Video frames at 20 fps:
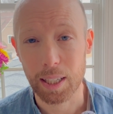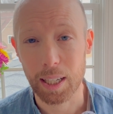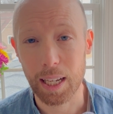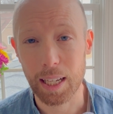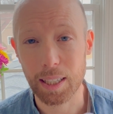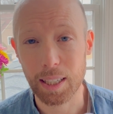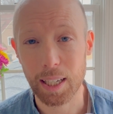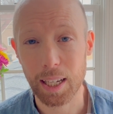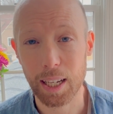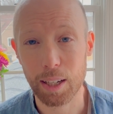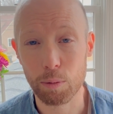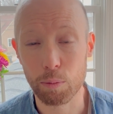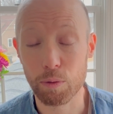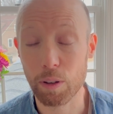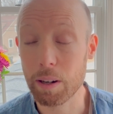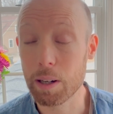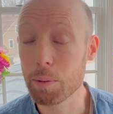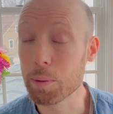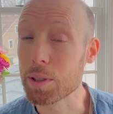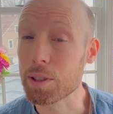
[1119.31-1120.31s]
and
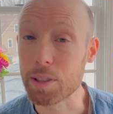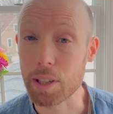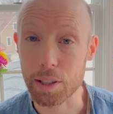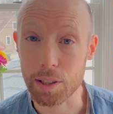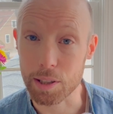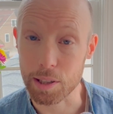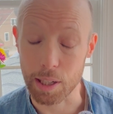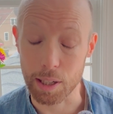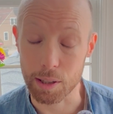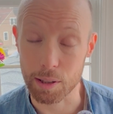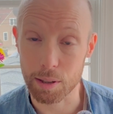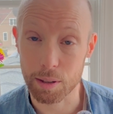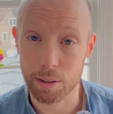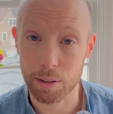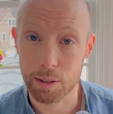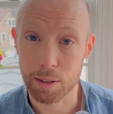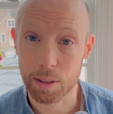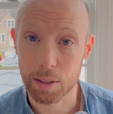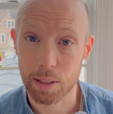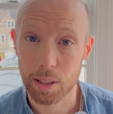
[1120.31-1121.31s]
very resistant
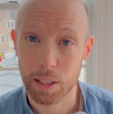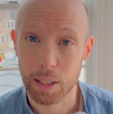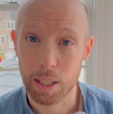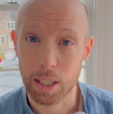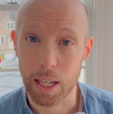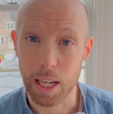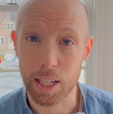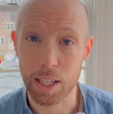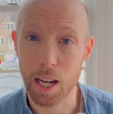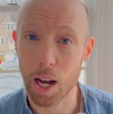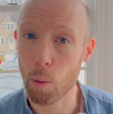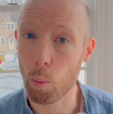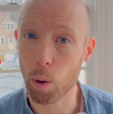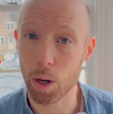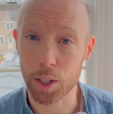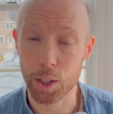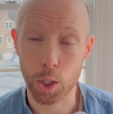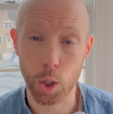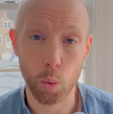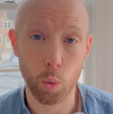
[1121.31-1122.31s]
and not
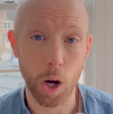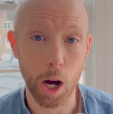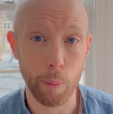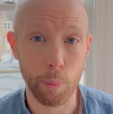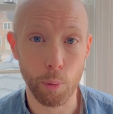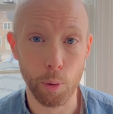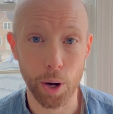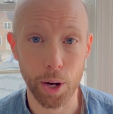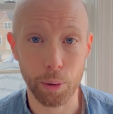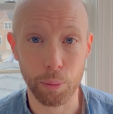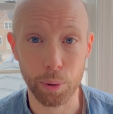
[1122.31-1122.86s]
wanting to cooperate